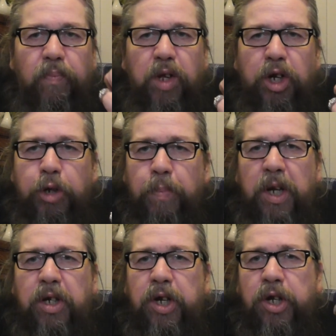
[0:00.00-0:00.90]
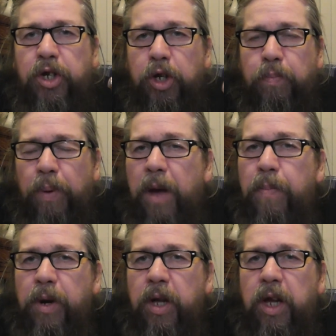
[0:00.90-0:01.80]
There's spices, there's
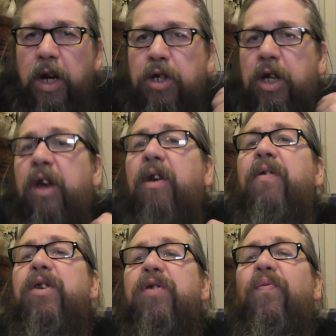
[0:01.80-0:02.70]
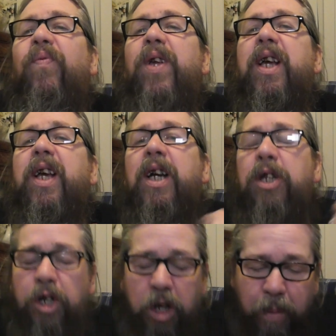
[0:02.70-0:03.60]
pepper in there, because you can just feel it
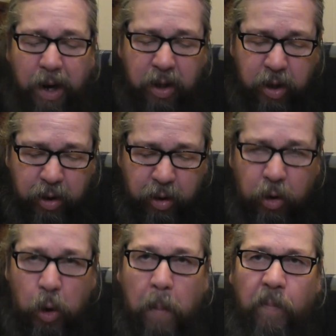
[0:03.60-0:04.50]
catching you in the back of the throat.